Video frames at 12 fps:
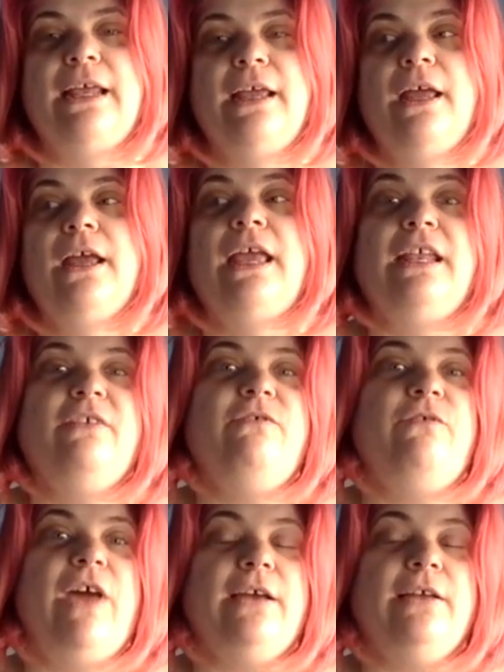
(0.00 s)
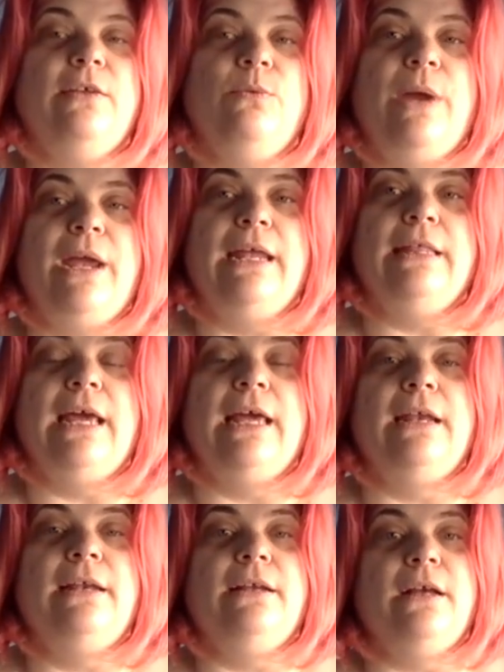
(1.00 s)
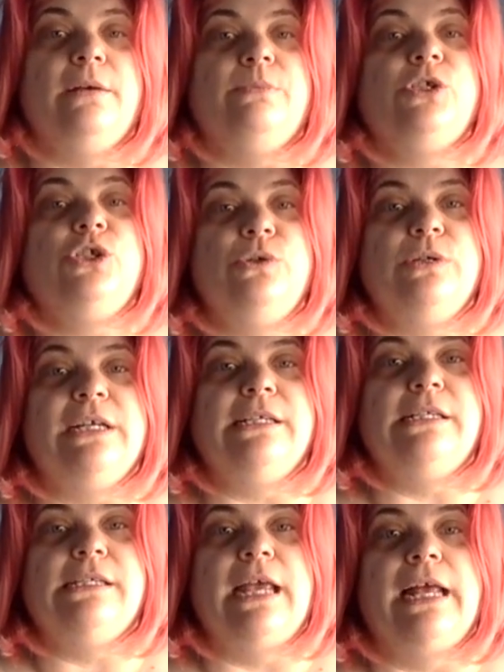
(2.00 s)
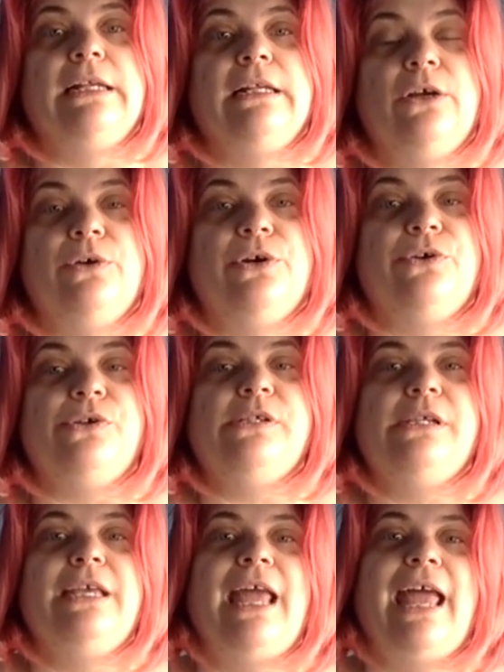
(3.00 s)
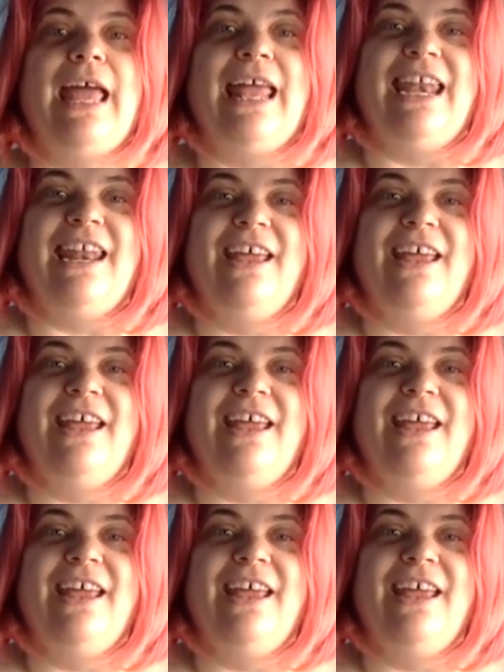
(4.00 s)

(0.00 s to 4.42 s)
can affect the way that um, students and learners can